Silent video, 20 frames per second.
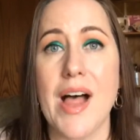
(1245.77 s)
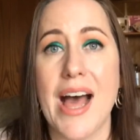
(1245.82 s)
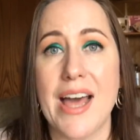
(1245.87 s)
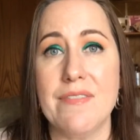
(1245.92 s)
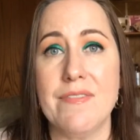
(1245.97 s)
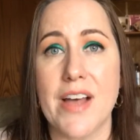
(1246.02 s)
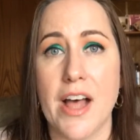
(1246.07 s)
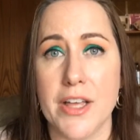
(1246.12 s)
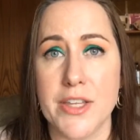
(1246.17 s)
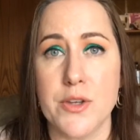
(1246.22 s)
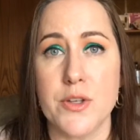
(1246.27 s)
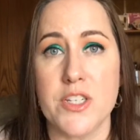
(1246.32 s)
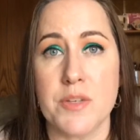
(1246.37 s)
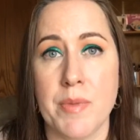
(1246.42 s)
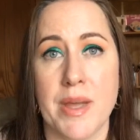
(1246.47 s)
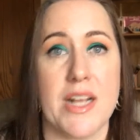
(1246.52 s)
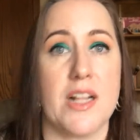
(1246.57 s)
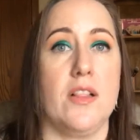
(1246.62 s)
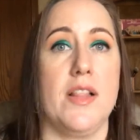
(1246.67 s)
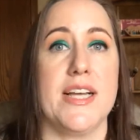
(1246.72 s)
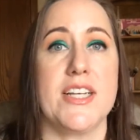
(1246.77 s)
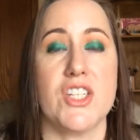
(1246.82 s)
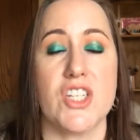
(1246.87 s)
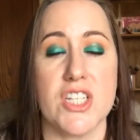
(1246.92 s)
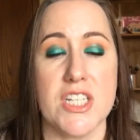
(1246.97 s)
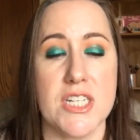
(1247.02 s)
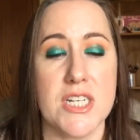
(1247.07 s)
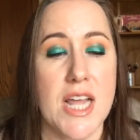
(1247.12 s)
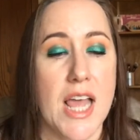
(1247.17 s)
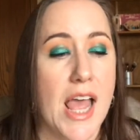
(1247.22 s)
add value to my
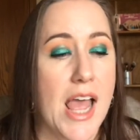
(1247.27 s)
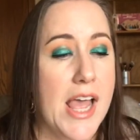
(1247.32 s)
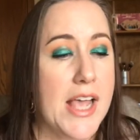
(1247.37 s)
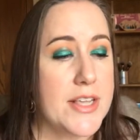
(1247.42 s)
collection.